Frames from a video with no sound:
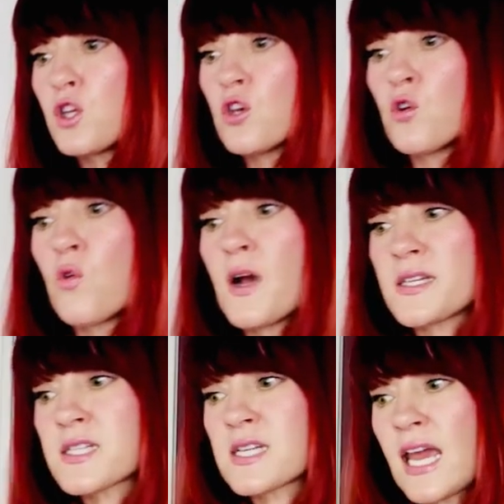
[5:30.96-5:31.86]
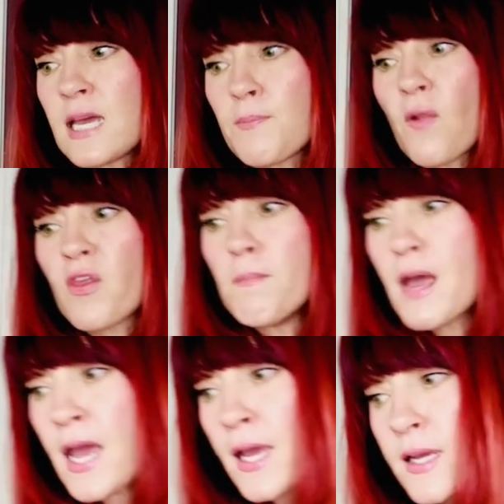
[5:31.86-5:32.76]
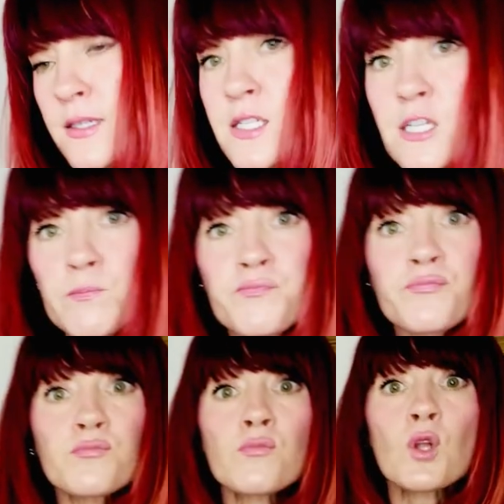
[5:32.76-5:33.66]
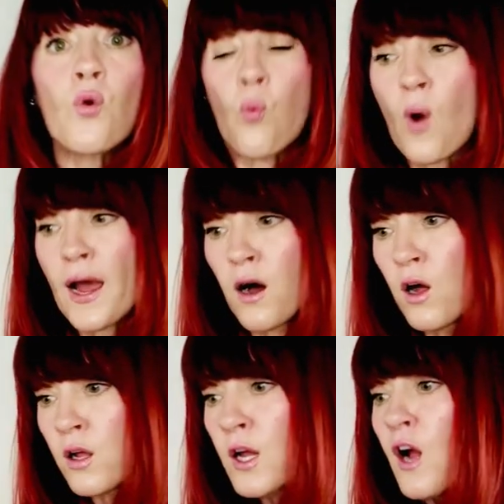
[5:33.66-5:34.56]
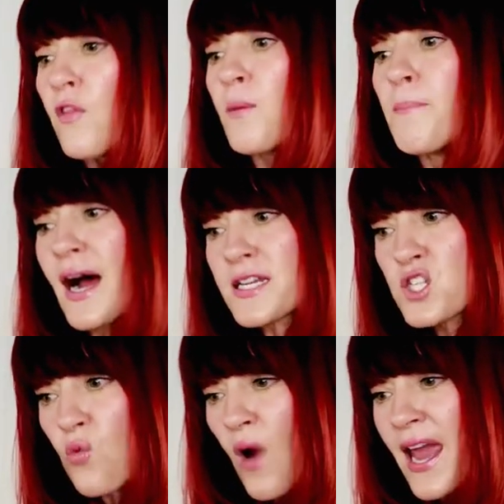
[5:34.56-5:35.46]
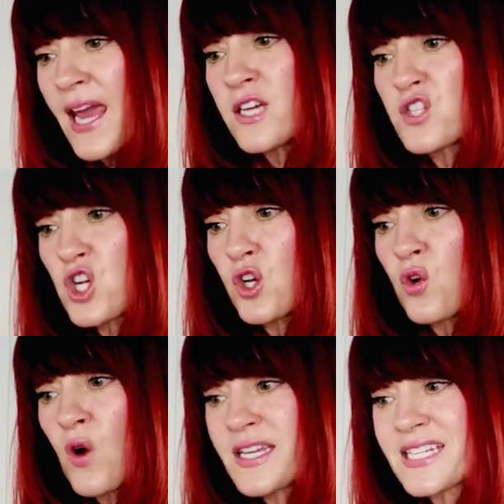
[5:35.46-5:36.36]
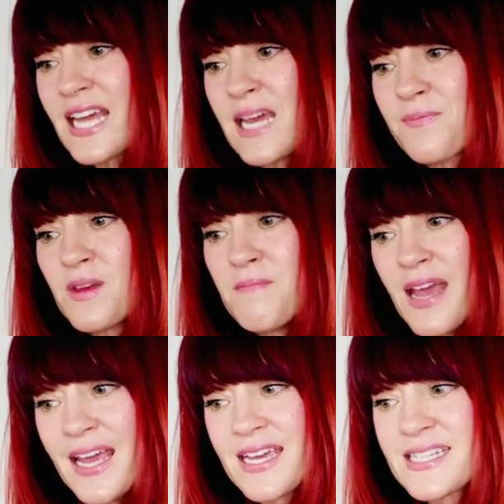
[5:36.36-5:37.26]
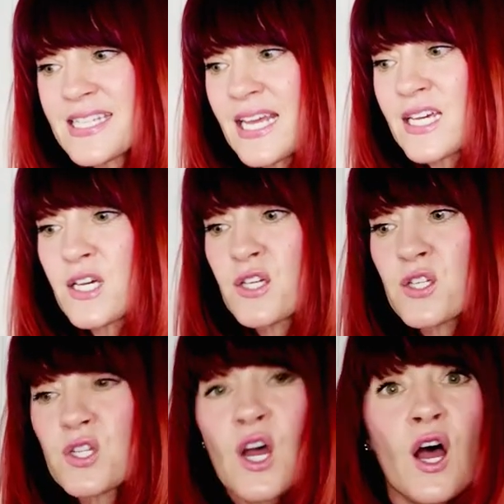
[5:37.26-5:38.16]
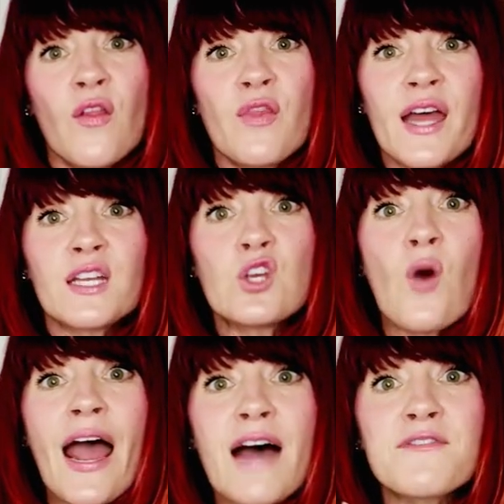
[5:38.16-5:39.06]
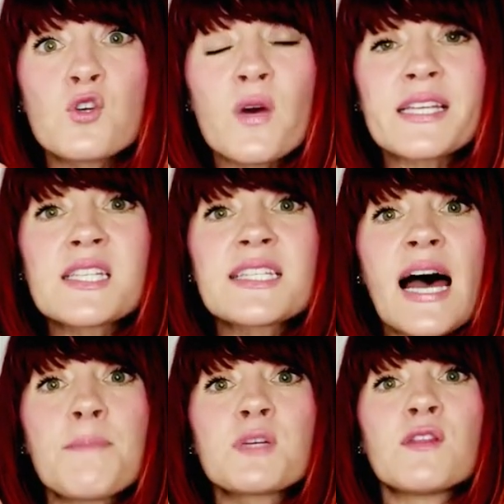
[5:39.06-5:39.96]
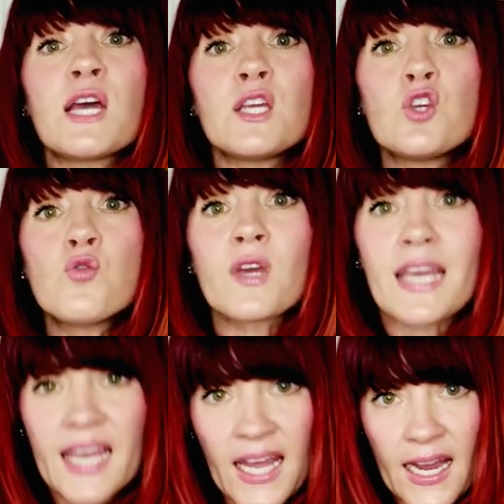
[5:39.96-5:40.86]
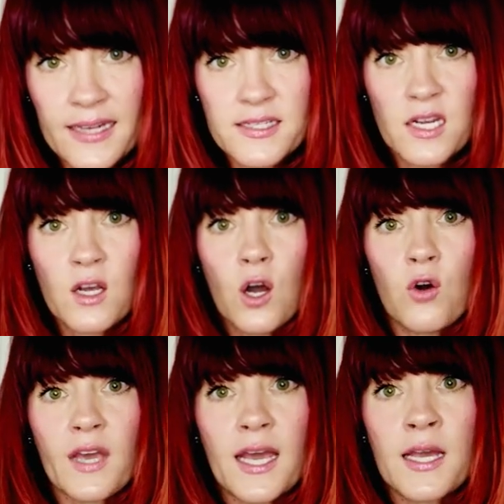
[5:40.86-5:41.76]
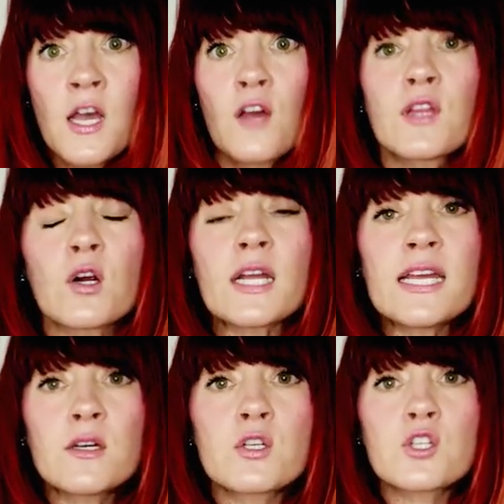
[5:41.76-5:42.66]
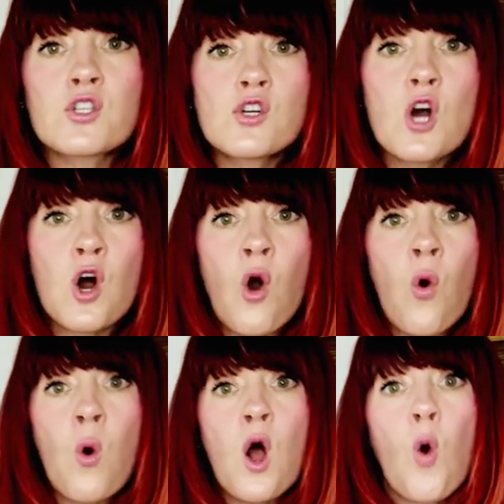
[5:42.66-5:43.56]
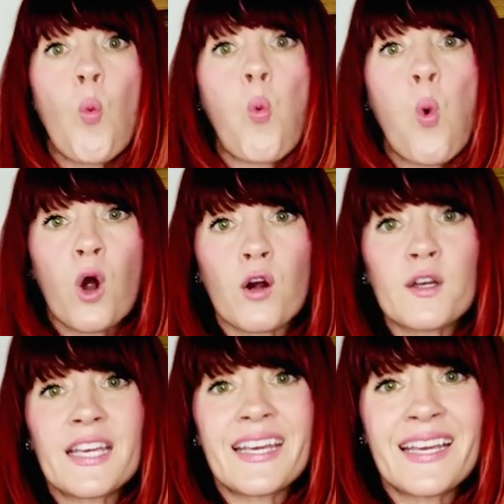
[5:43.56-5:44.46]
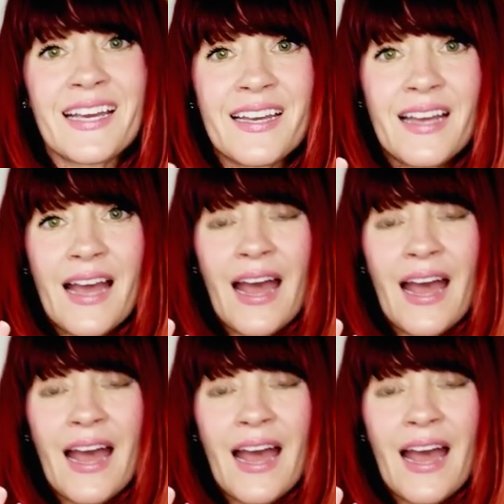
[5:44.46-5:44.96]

you escape the maze? Well, the best way to escape the maze is that you have to accept that you can't, okay? There is no working